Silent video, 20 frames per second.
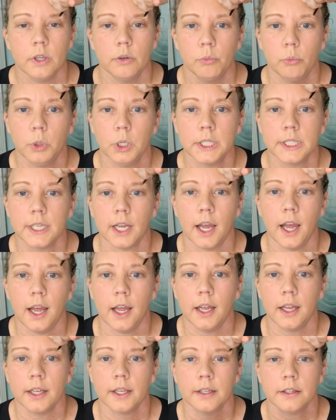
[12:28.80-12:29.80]
One
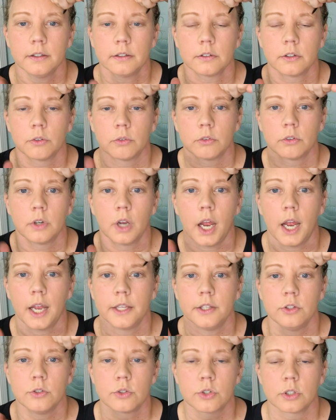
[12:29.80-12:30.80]
eye I
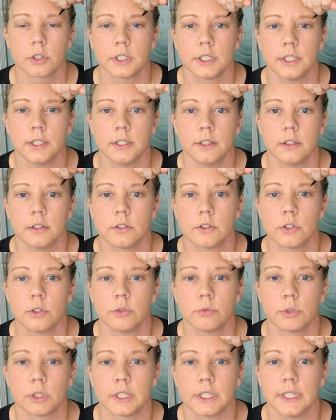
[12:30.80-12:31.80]
usually do
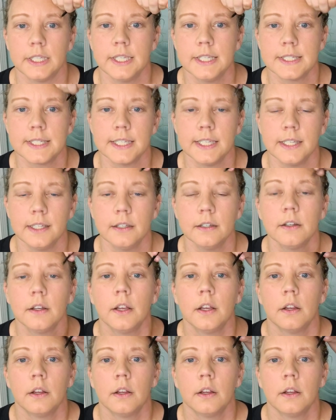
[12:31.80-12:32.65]
really easy,